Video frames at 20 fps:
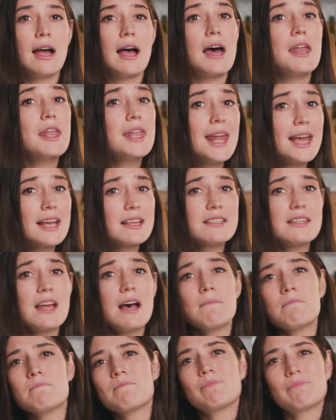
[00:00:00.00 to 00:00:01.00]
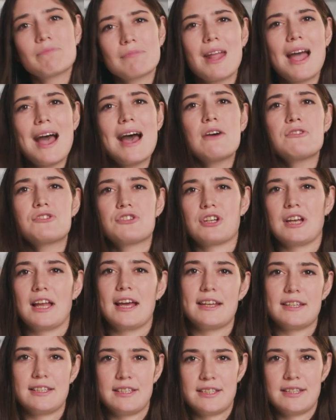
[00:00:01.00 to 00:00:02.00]
And next up,
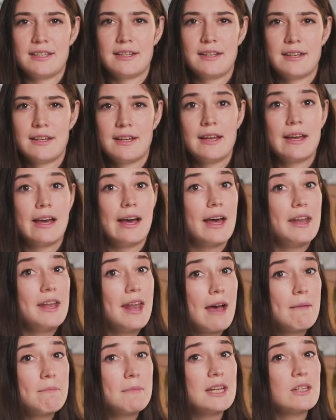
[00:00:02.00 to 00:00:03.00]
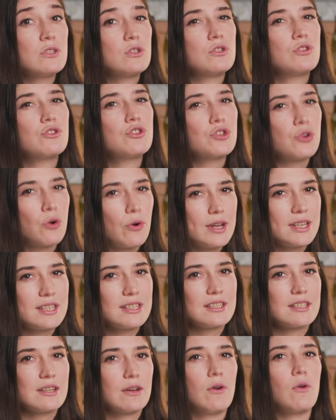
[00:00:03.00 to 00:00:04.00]
Auslese, and that means
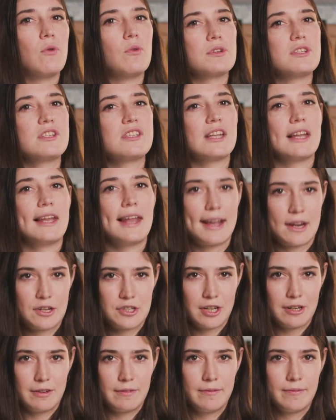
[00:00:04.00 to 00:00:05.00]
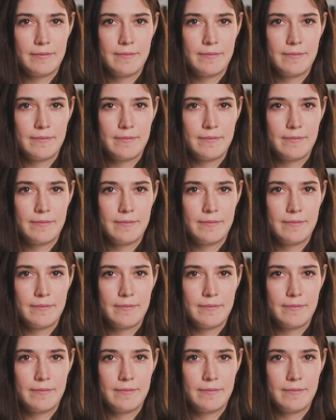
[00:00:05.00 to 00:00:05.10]
choice or selection.